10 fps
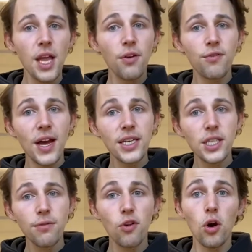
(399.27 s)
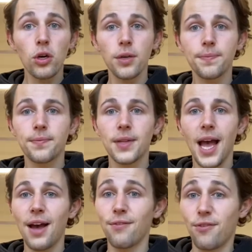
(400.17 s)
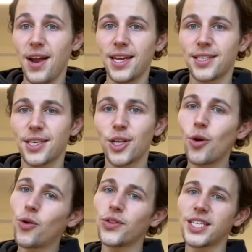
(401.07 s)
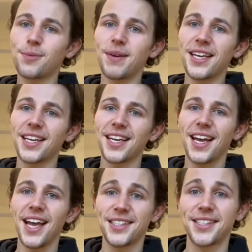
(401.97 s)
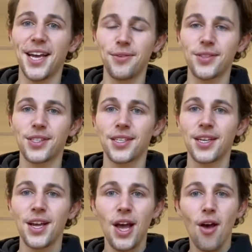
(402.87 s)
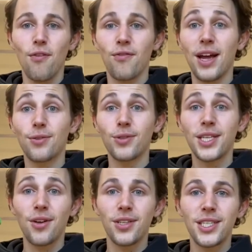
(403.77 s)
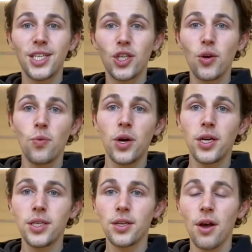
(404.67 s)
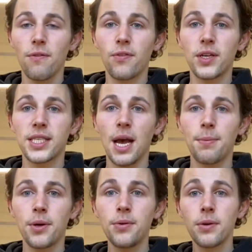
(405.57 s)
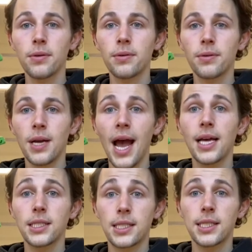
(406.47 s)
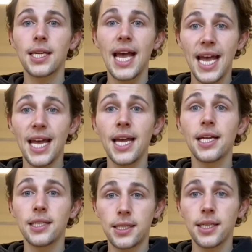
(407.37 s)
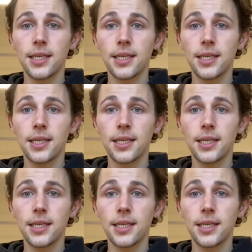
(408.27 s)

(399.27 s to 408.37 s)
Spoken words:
Fred is a frog, and Fred can only speak in signs. Fred will tell the teacher a word, for example, s, it,